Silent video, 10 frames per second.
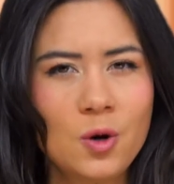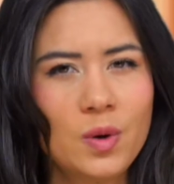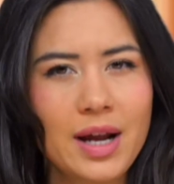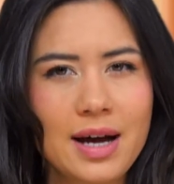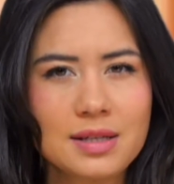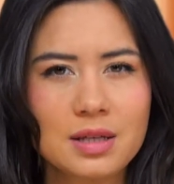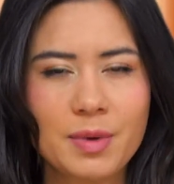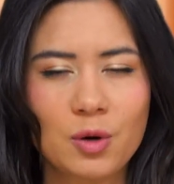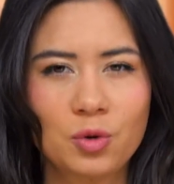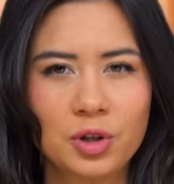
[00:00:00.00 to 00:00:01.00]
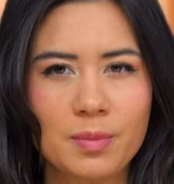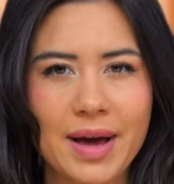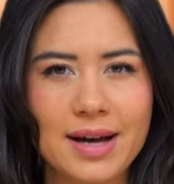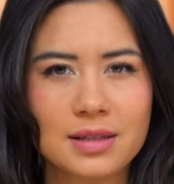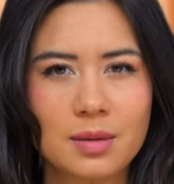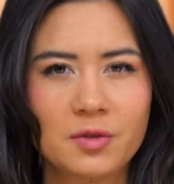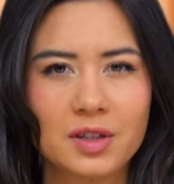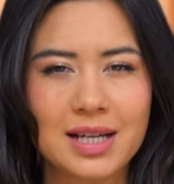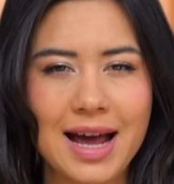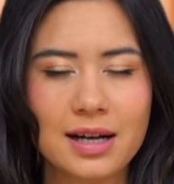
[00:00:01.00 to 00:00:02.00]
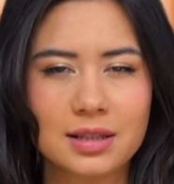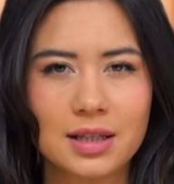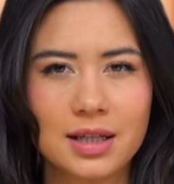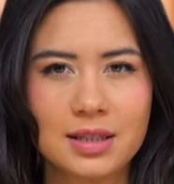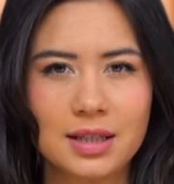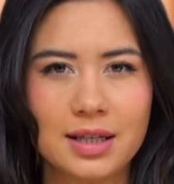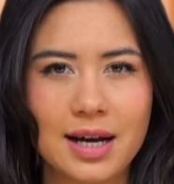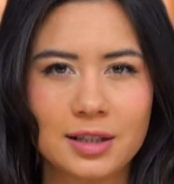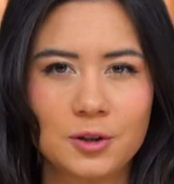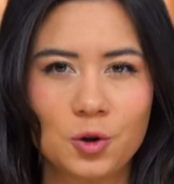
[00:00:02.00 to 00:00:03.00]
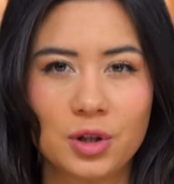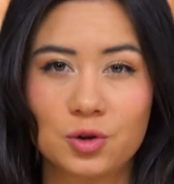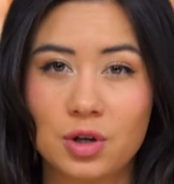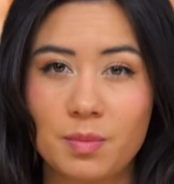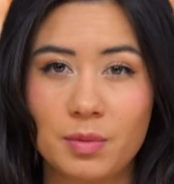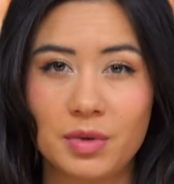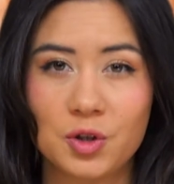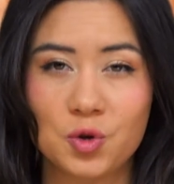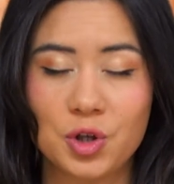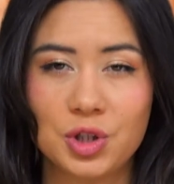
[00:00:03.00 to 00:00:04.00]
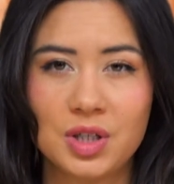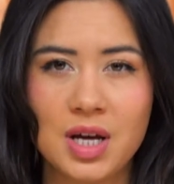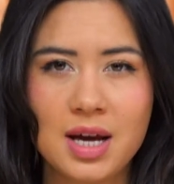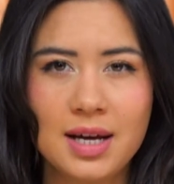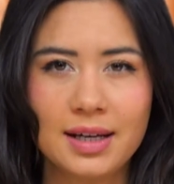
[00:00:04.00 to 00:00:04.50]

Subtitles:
When asked about rolling back some of the tax cuts enacted during the Trump administration,